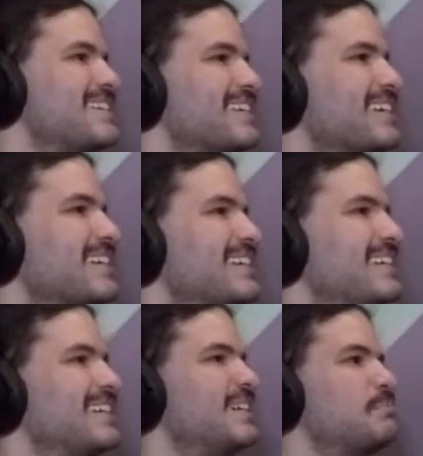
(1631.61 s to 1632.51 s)
like
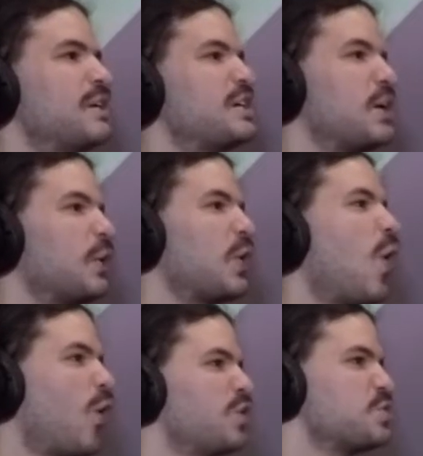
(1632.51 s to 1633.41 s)
by killing
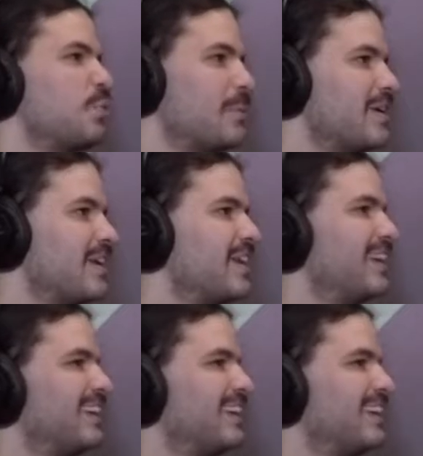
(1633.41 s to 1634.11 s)
all these women,